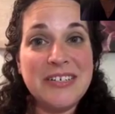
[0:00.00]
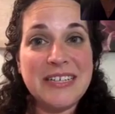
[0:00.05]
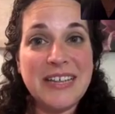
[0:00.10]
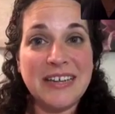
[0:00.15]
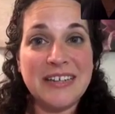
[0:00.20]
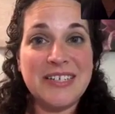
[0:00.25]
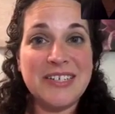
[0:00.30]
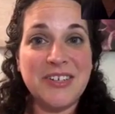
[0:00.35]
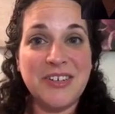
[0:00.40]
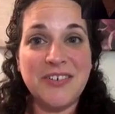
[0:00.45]
I
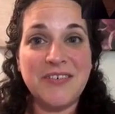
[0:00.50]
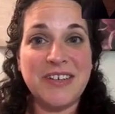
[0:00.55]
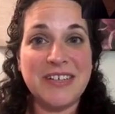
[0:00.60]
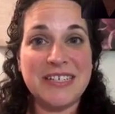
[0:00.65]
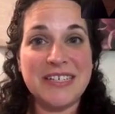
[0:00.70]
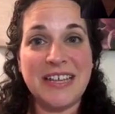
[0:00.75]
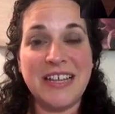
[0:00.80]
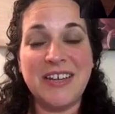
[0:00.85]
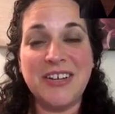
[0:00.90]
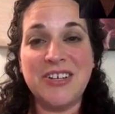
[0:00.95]
served as
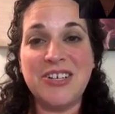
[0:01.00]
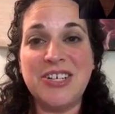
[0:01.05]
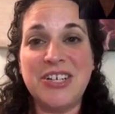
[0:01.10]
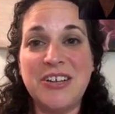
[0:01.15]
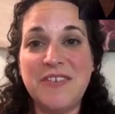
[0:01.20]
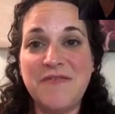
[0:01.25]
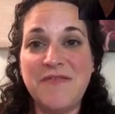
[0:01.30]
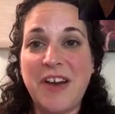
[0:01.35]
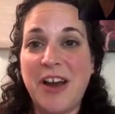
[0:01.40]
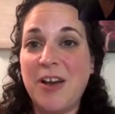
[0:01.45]
the Energy
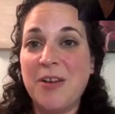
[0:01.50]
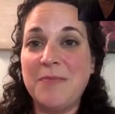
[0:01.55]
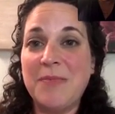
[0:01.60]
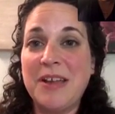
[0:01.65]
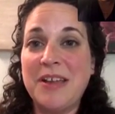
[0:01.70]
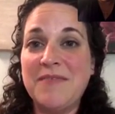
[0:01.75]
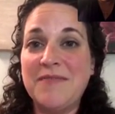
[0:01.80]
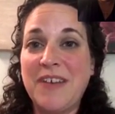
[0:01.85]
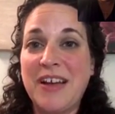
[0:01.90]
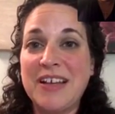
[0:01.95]
and
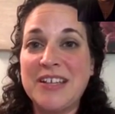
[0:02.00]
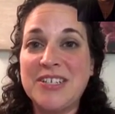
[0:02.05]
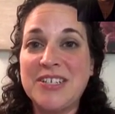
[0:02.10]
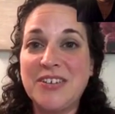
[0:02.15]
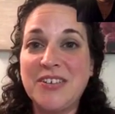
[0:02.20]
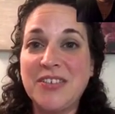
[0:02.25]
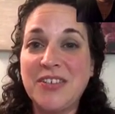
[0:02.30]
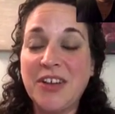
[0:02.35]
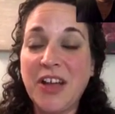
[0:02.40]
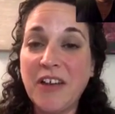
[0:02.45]
Environment Advisor
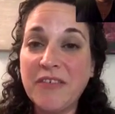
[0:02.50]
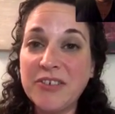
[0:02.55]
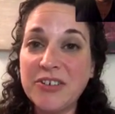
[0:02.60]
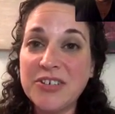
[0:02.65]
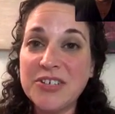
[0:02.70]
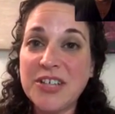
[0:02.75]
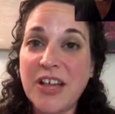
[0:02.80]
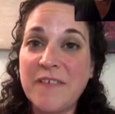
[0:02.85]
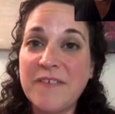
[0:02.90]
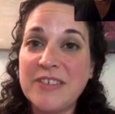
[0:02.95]
in the
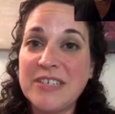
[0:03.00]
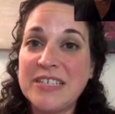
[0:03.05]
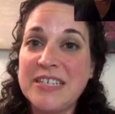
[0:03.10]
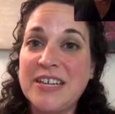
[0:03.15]
governor's office